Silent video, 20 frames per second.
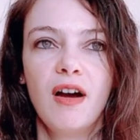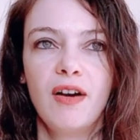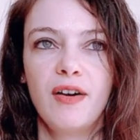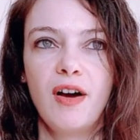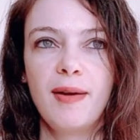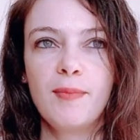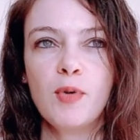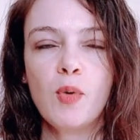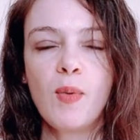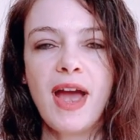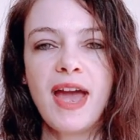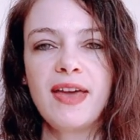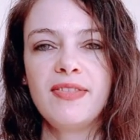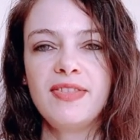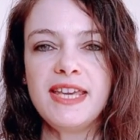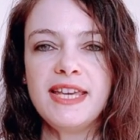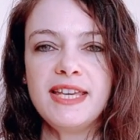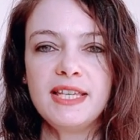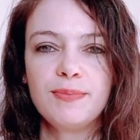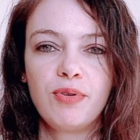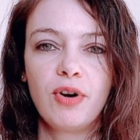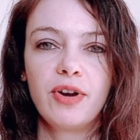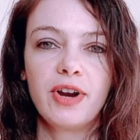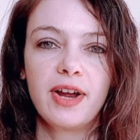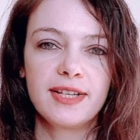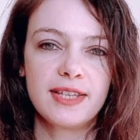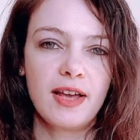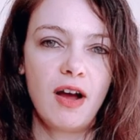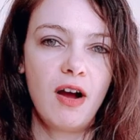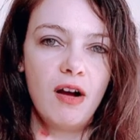I'm aware these
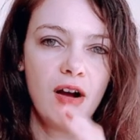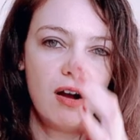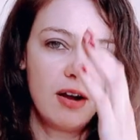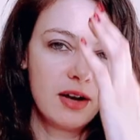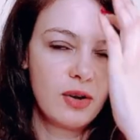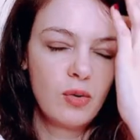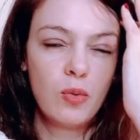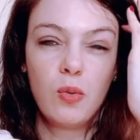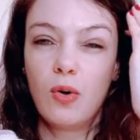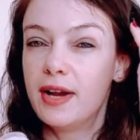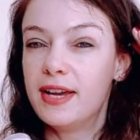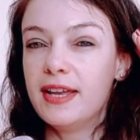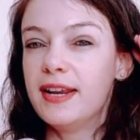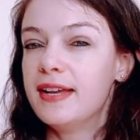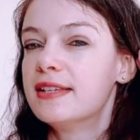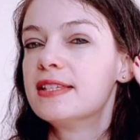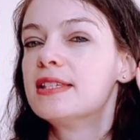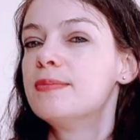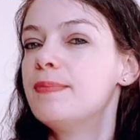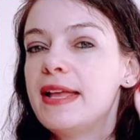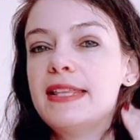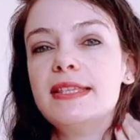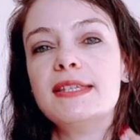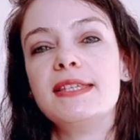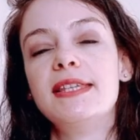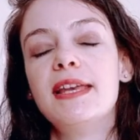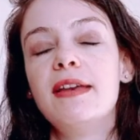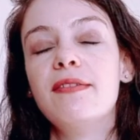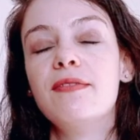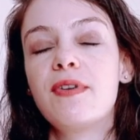products are quite
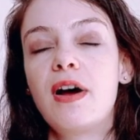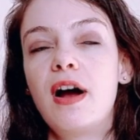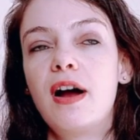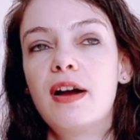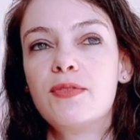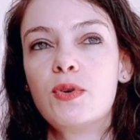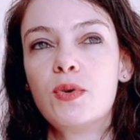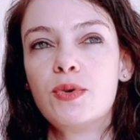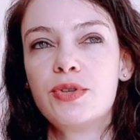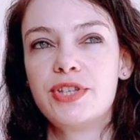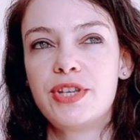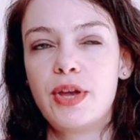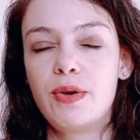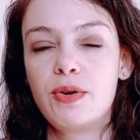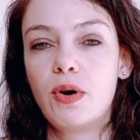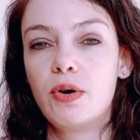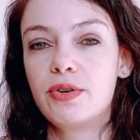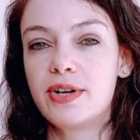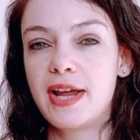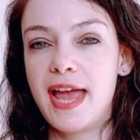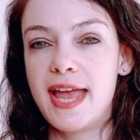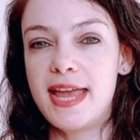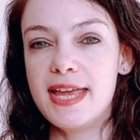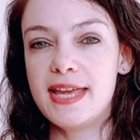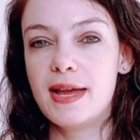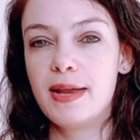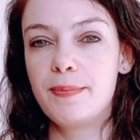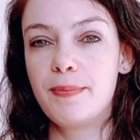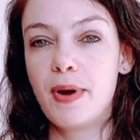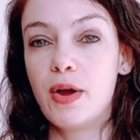expensive. I've also got
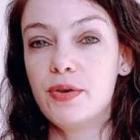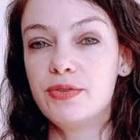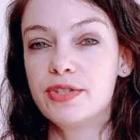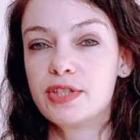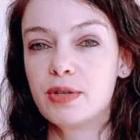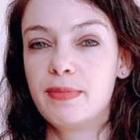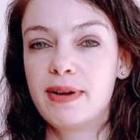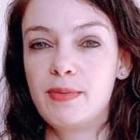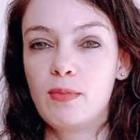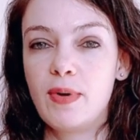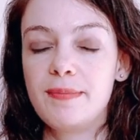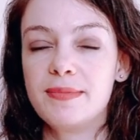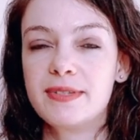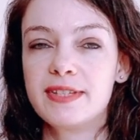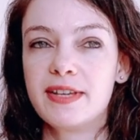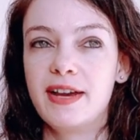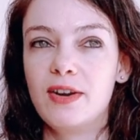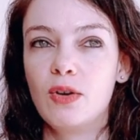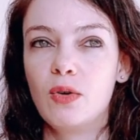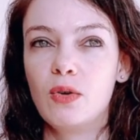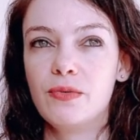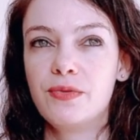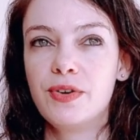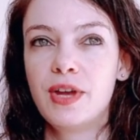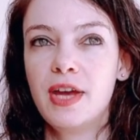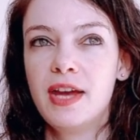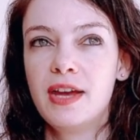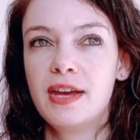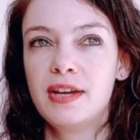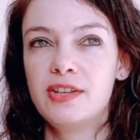a post on my website of
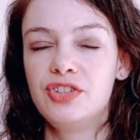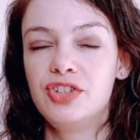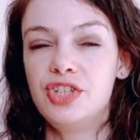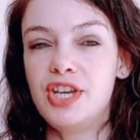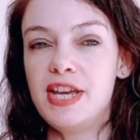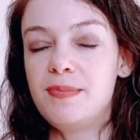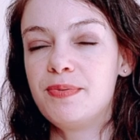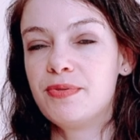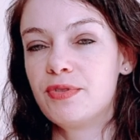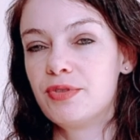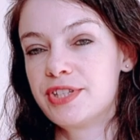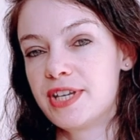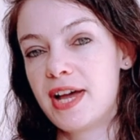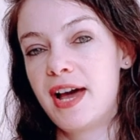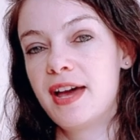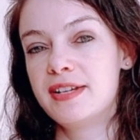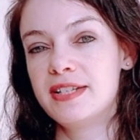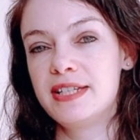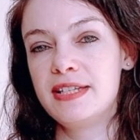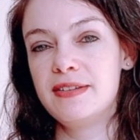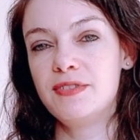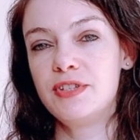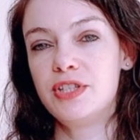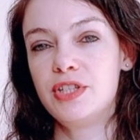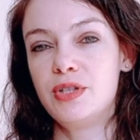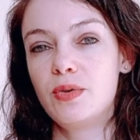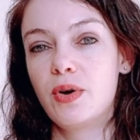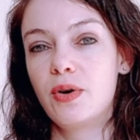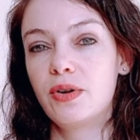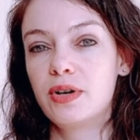cheaper alternatives
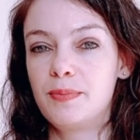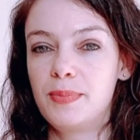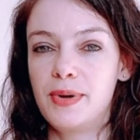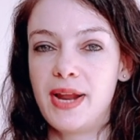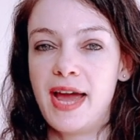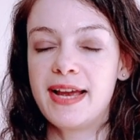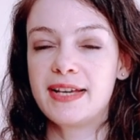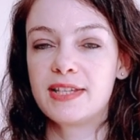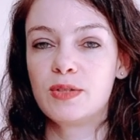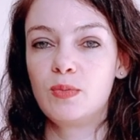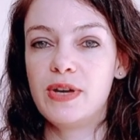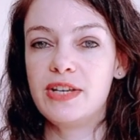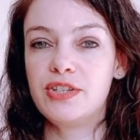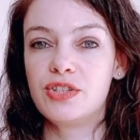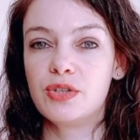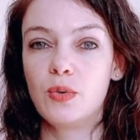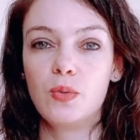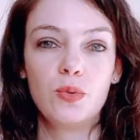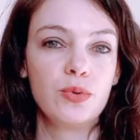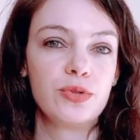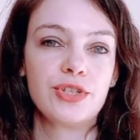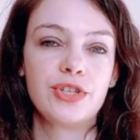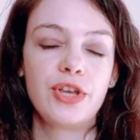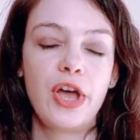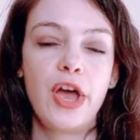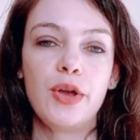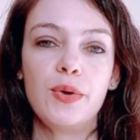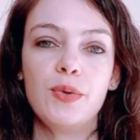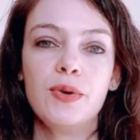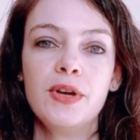to Olaplex, which
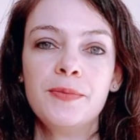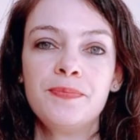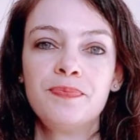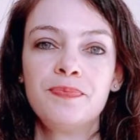also